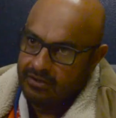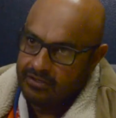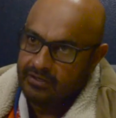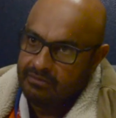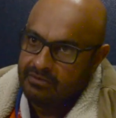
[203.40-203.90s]

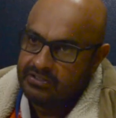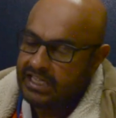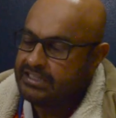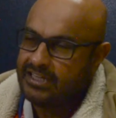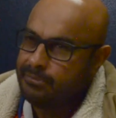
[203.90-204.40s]
You know?
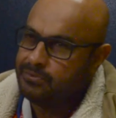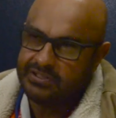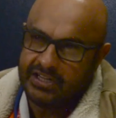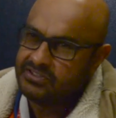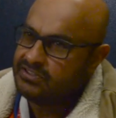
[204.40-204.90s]
That type of
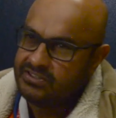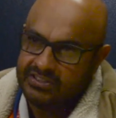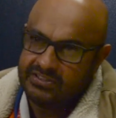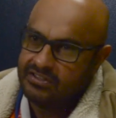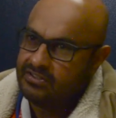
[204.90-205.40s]
attention
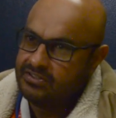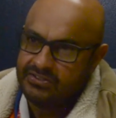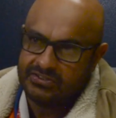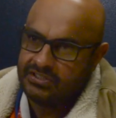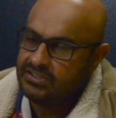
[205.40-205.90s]
detail
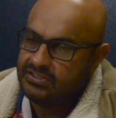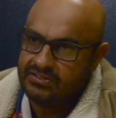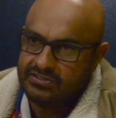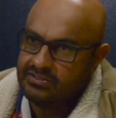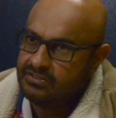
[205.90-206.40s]
is,
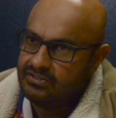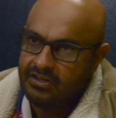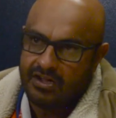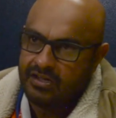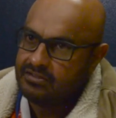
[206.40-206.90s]
is
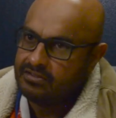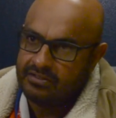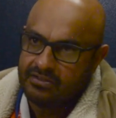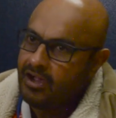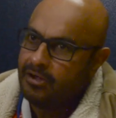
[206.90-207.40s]
not
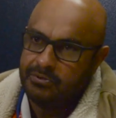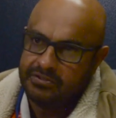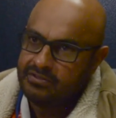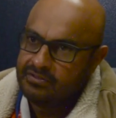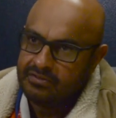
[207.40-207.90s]
common.
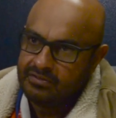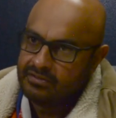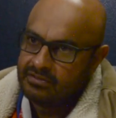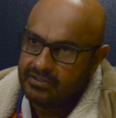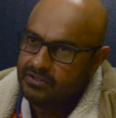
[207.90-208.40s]

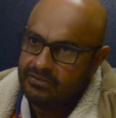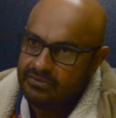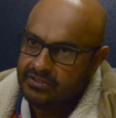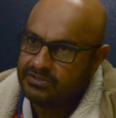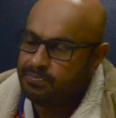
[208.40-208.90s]
You know?
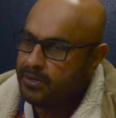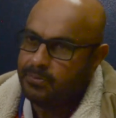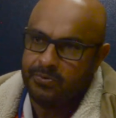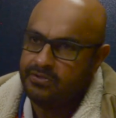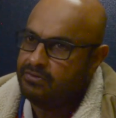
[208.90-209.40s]
It's
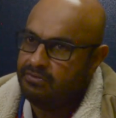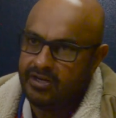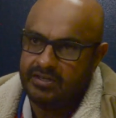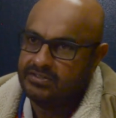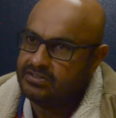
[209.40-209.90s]
probably one of the
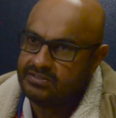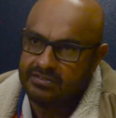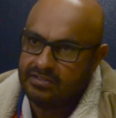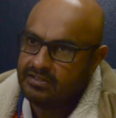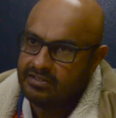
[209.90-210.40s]
rarest
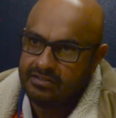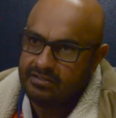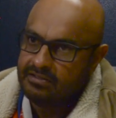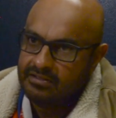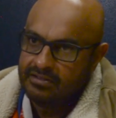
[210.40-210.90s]
uh,
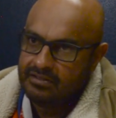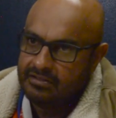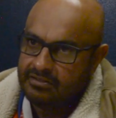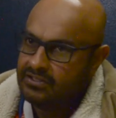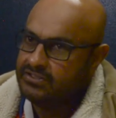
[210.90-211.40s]

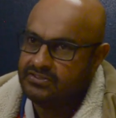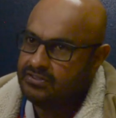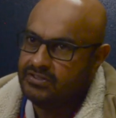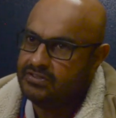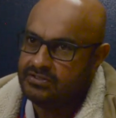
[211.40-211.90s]
things
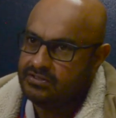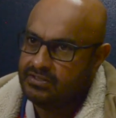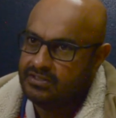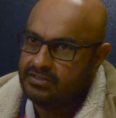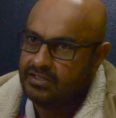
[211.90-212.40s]
there is,
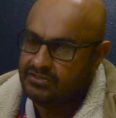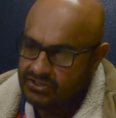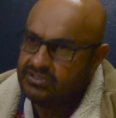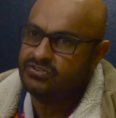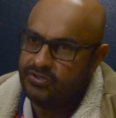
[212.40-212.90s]
and
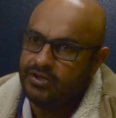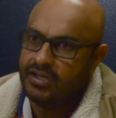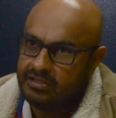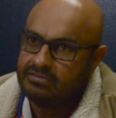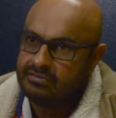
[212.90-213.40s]
she's good
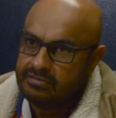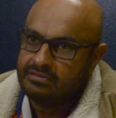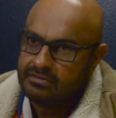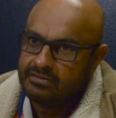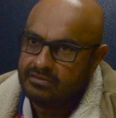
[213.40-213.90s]
at it.
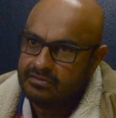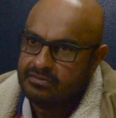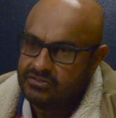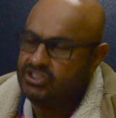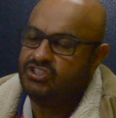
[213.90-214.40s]

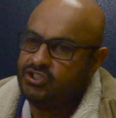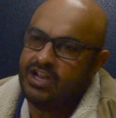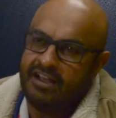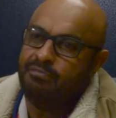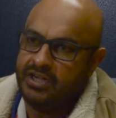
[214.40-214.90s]
She should
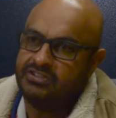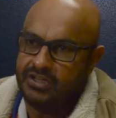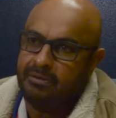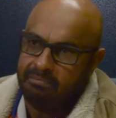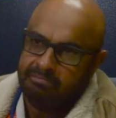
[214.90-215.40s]
have my
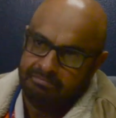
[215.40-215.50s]
job.